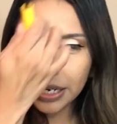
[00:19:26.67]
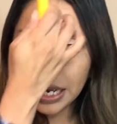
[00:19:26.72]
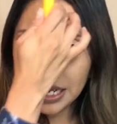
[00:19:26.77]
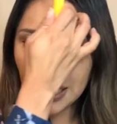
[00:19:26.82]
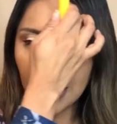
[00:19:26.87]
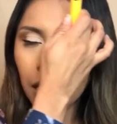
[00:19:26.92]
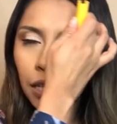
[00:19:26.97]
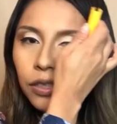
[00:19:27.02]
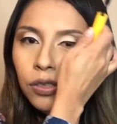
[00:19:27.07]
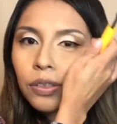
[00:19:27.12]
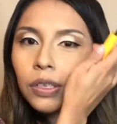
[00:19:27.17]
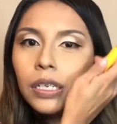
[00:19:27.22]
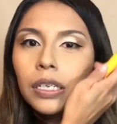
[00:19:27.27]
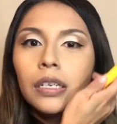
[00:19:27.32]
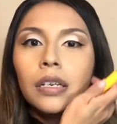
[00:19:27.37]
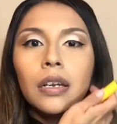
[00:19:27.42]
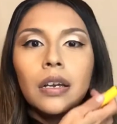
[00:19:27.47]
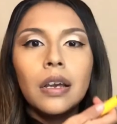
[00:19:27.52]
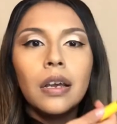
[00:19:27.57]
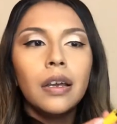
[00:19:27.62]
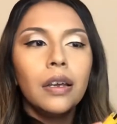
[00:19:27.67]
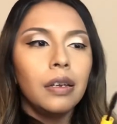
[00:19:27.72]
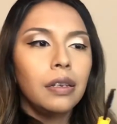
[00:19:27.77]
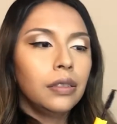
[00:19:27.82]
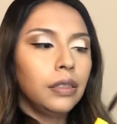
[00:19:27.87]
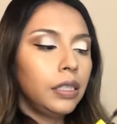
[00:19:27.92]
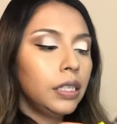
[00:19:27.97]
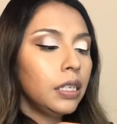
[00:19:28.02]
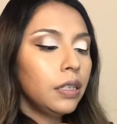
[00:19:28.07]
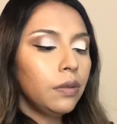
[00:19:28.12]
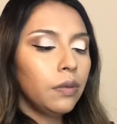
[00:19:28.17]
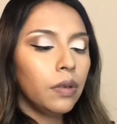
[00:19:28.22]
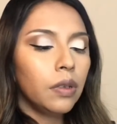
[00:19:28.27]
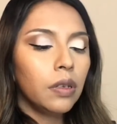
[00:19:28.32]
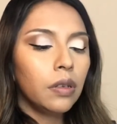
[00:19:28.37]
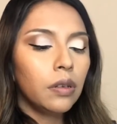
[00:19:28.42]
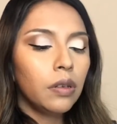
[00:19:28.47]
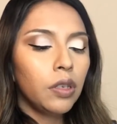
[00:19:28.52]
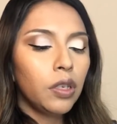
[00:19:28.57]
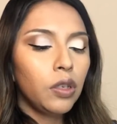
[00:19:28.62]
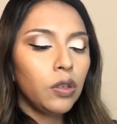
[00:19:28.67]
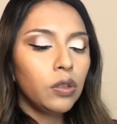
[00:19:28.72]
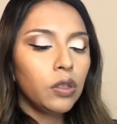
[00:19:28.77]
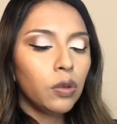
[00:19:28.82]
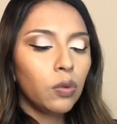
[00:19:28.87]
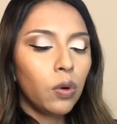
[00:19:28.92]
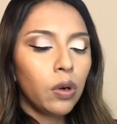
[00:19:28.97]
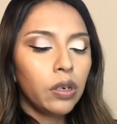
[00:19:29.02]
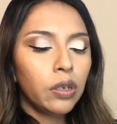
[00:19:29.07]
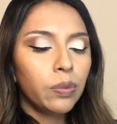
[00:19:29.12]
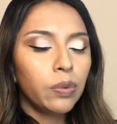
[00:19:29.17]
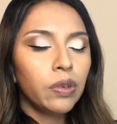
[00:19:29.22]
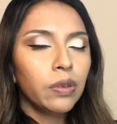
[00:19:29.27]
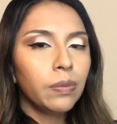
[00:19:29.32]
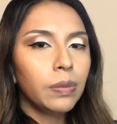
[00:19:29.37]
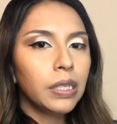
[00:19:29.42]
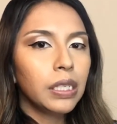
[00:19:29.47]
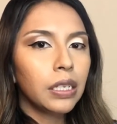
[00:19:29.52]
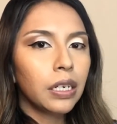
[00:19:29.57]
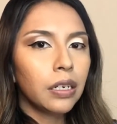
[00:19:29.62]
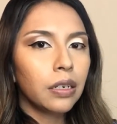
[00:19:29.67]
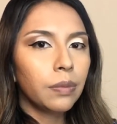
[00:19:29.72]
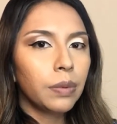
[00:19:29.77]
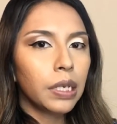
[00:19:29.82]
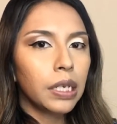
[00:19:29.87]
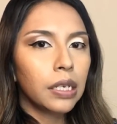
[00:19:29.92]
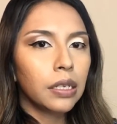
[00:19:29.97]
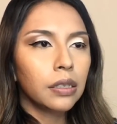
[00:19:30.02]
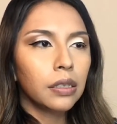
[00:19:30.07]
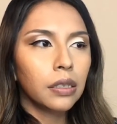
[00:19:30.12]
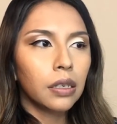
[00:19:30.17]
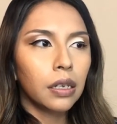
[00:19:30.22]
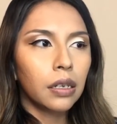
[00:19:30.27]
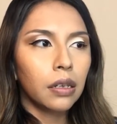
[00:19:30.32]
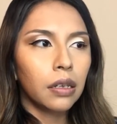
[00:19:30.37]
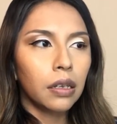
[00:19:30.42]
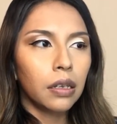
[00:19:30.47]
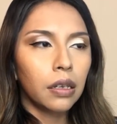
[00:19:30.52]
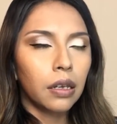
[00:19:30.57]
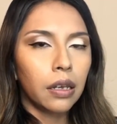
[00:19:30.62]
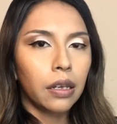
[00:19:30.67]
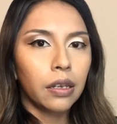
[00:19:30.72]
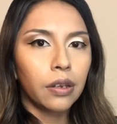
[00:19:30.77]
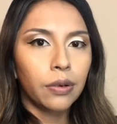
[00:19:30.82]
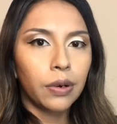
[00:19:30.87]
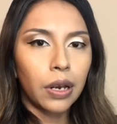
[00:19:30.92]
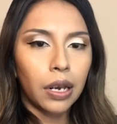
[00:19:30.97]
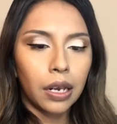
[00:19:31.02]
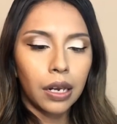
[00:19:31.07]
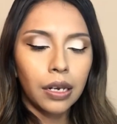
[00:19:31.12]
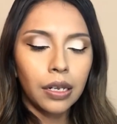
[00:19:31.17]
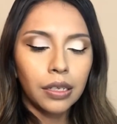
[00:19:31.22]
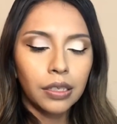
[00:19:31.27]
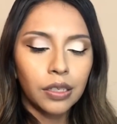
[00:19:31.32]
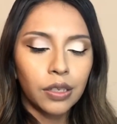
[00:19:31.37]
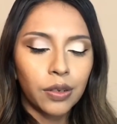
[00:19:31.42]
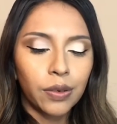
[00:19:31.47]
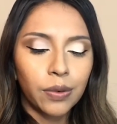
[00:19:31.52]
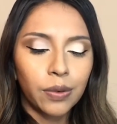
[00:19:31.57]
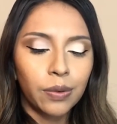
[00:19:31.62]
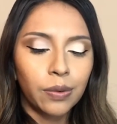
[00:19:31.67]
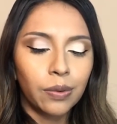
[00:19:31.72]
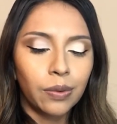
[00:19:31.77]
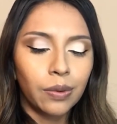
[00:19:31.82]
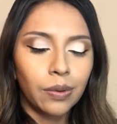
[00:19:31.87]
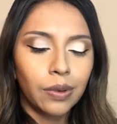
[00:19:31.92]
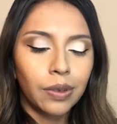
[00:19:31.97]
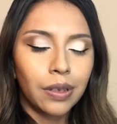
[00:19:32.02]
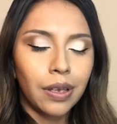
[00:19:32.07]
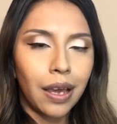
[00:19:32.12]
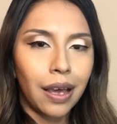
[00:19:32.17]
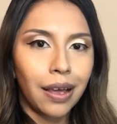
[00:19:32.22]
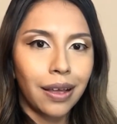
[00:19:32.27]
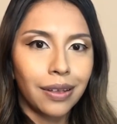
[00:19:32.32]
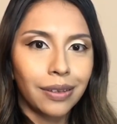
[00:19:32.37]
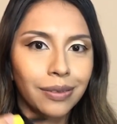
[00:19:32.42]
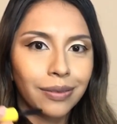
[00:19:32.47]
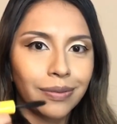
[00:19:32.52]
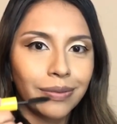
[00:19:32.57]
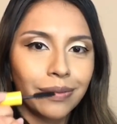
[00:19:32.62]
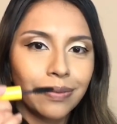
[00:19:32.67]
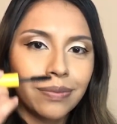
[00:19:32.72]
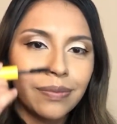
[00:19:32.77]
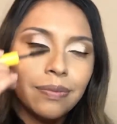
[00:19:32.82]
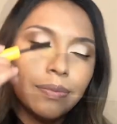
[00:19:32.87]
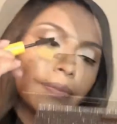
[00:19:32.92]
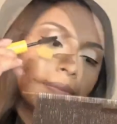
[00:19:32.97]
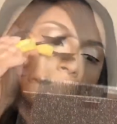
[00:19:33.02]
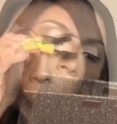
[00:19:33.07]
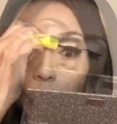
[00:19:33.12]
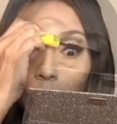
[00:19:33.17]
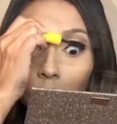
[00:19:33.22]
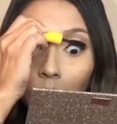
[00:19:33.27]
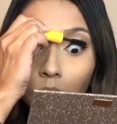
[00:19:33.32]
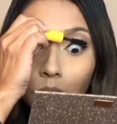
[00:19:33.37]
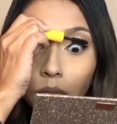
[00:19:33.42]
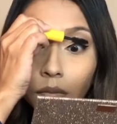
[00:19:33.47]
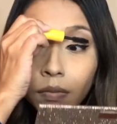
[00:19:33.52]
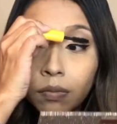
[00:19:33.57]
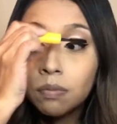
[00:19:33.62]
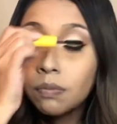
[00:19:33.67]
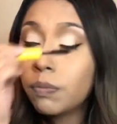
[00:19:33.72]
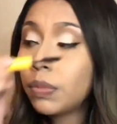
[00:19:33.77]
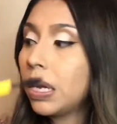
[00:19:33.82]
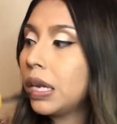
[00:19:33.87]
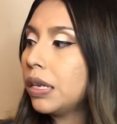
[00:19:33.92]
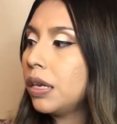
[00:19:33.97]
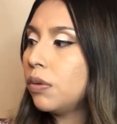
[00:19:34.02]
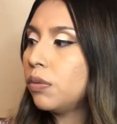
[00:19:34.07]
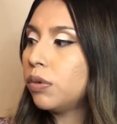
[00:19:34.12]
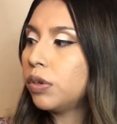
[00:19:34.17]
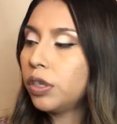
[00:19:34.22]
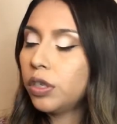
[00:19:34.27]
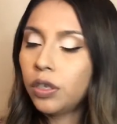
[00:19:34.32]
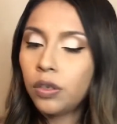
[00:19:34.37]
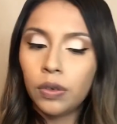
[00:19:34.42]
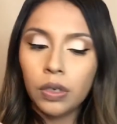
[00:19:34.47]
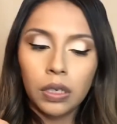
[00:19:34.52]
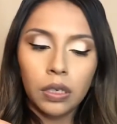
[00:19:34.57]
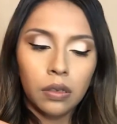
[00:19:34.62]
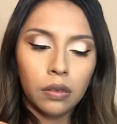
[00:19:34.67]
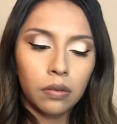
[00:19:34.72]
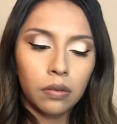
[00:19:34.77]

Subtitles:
I actually did use a waterproof mascara because I cried, so yeah. Benny, what are you doing?